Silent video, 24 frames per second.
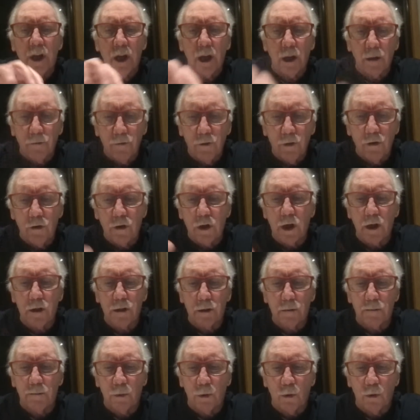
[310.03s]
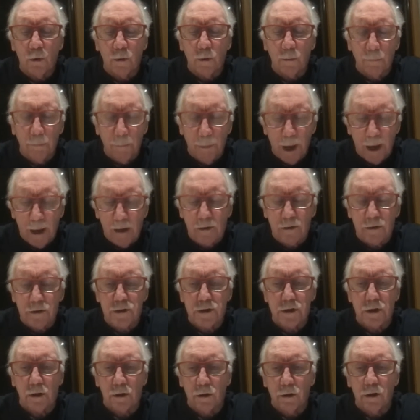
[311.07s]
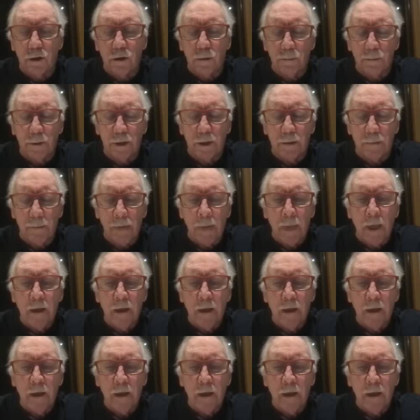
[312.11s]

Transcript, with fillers: if you get the ball to bounce a little bit,